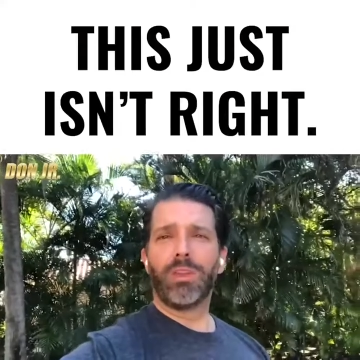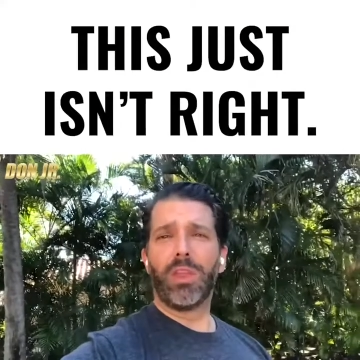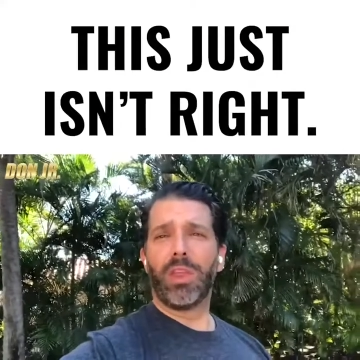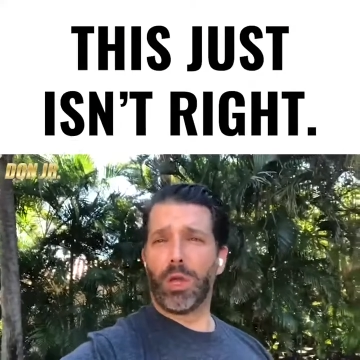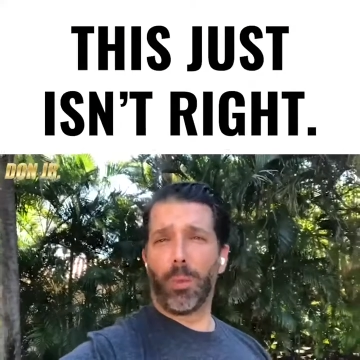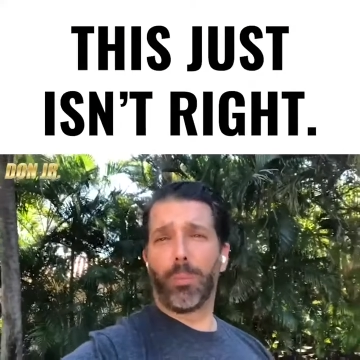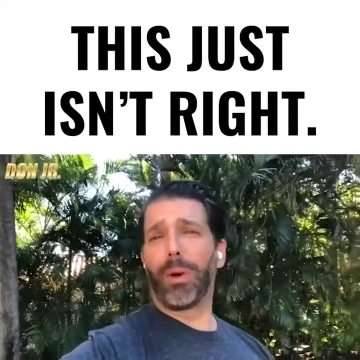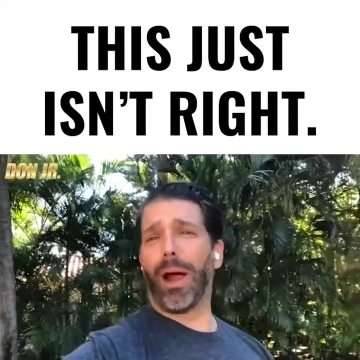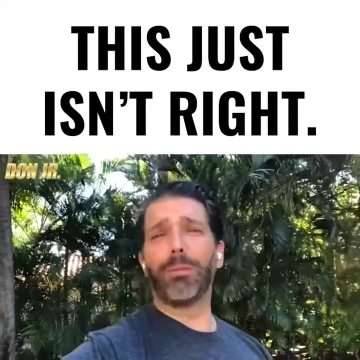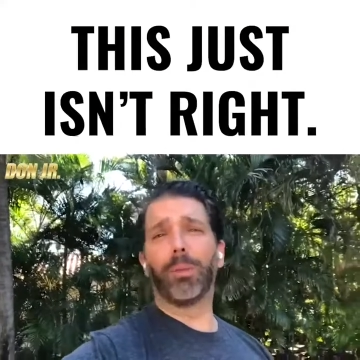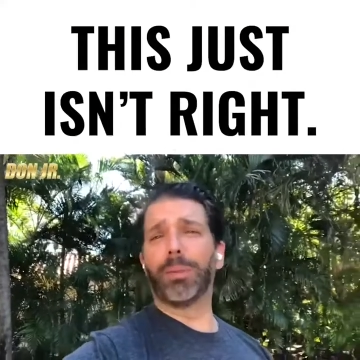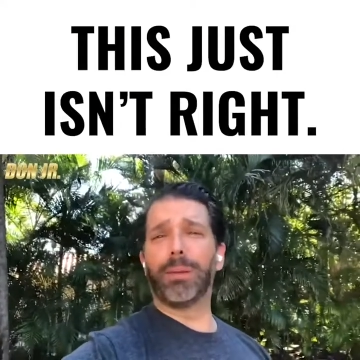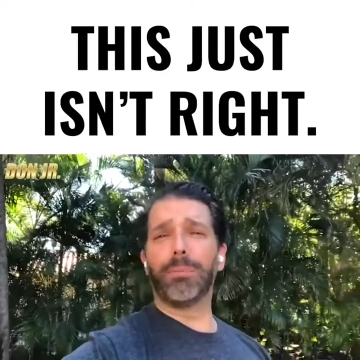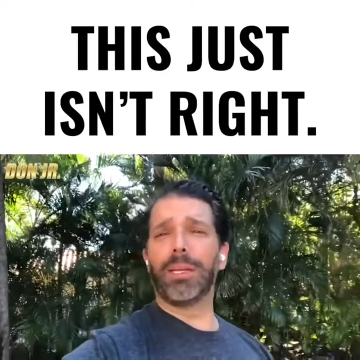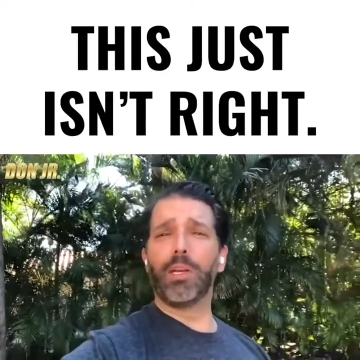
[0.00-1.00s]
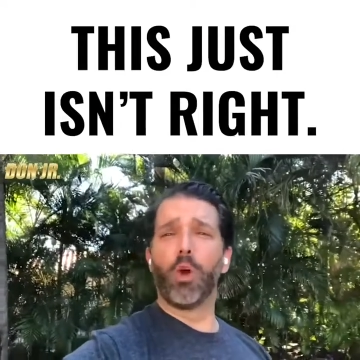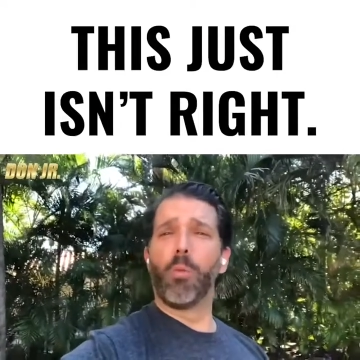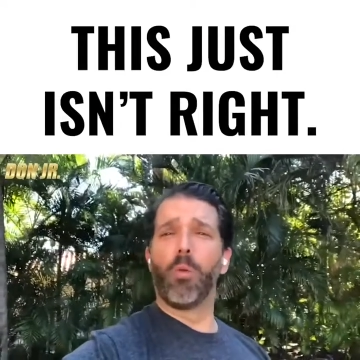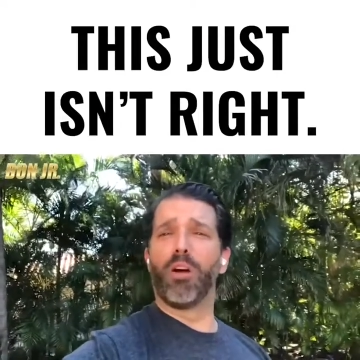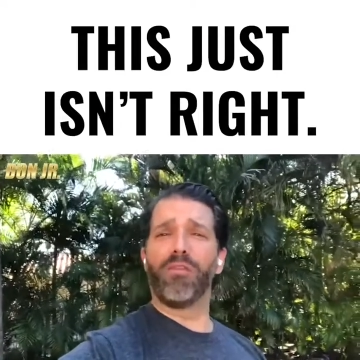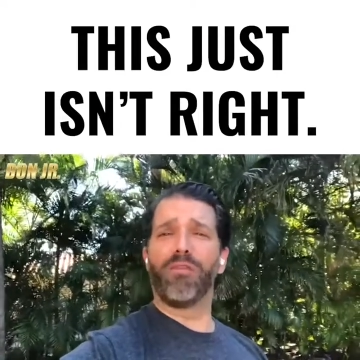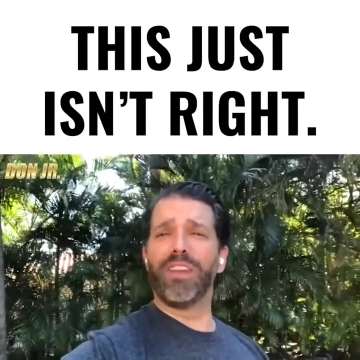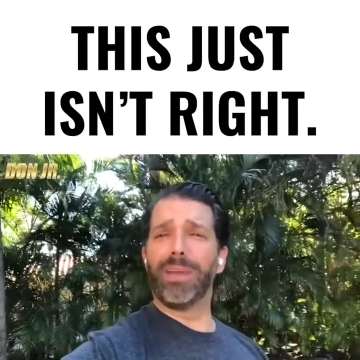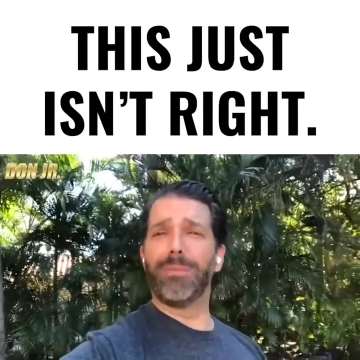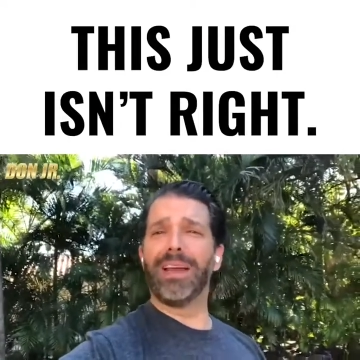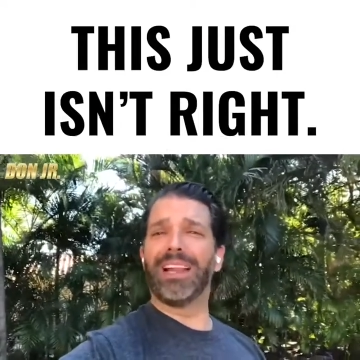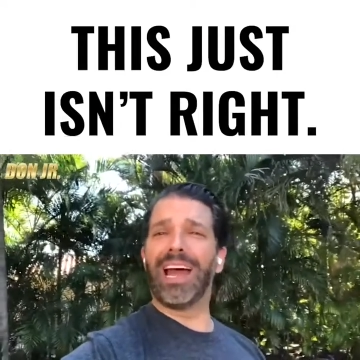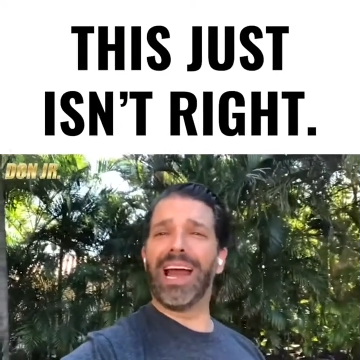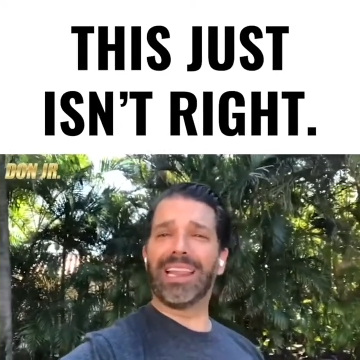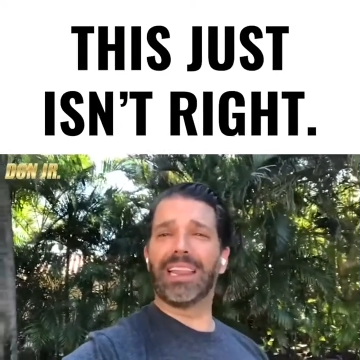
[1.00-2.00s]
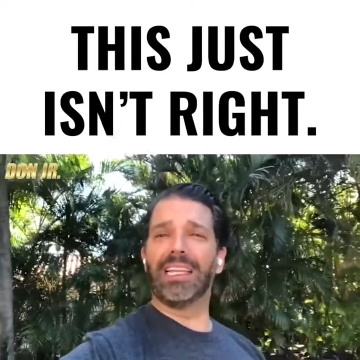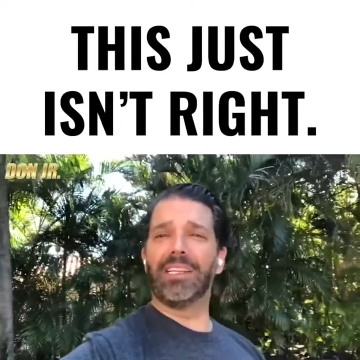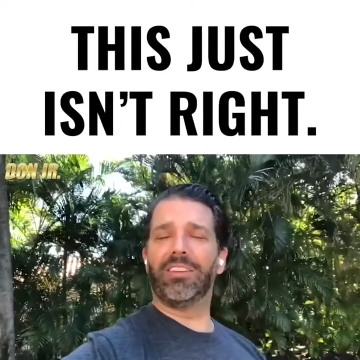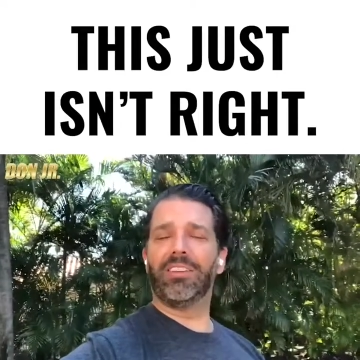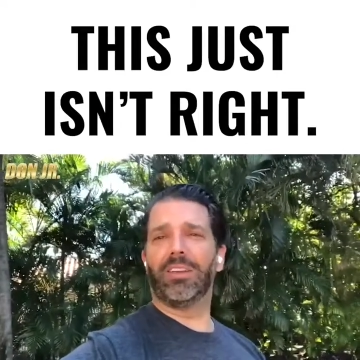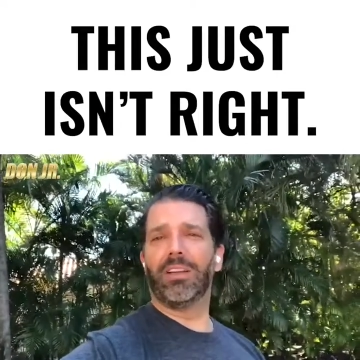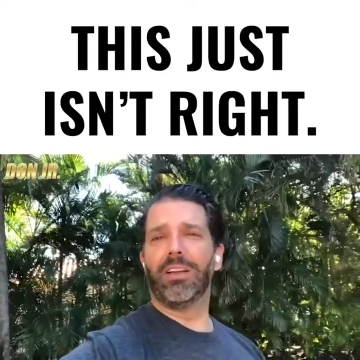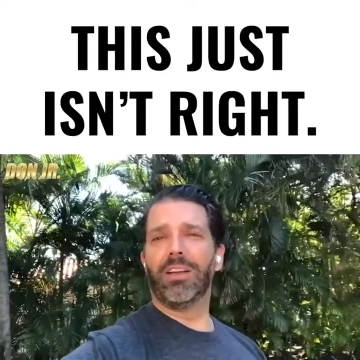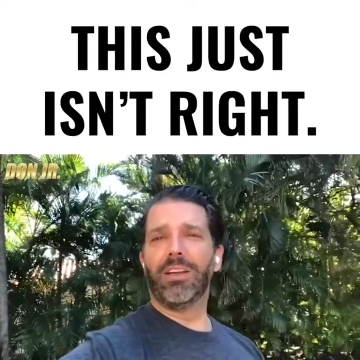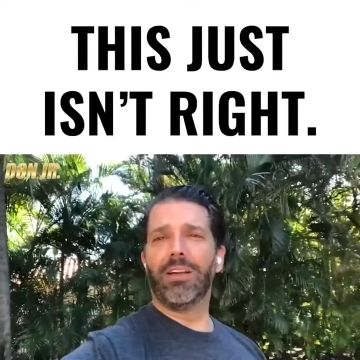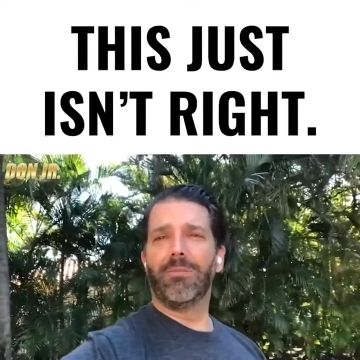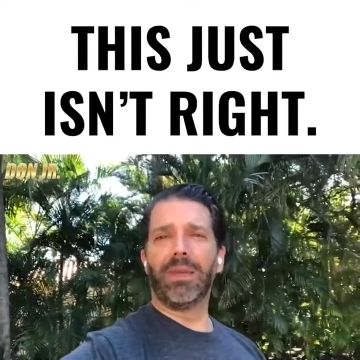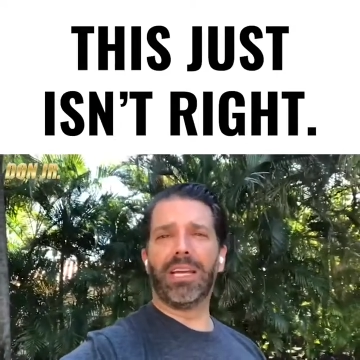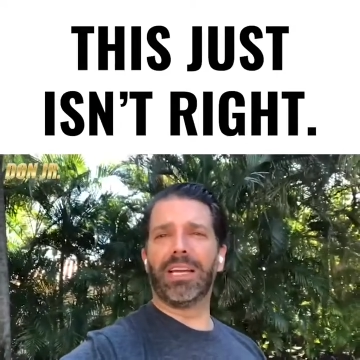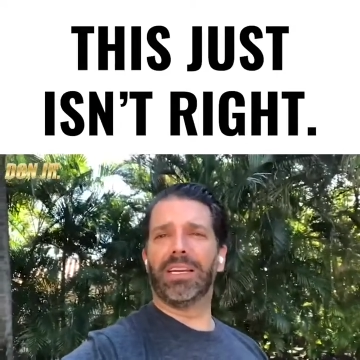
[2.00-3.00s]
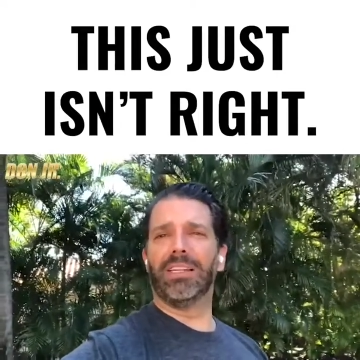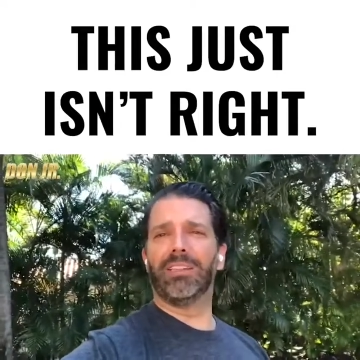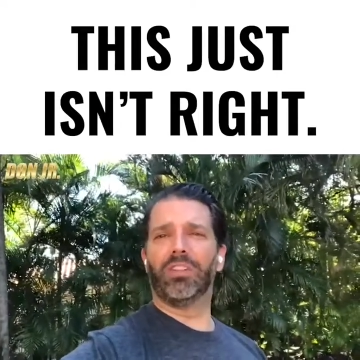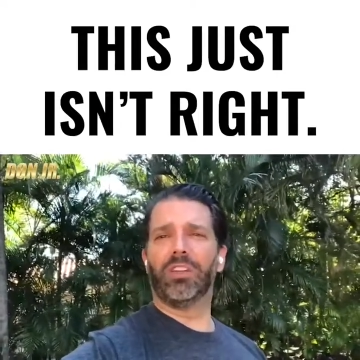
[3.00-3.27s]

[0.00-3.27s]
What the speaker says: There'll probably be no more female athletes because